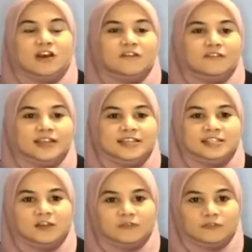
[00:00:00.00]
of cash
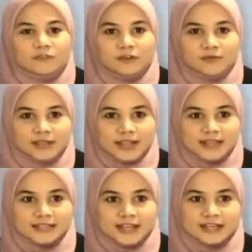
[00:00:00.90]
outflow from the
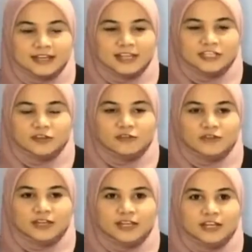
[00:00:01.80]
cash and cash
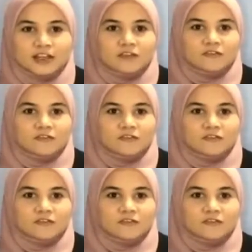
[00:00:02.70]
equivalent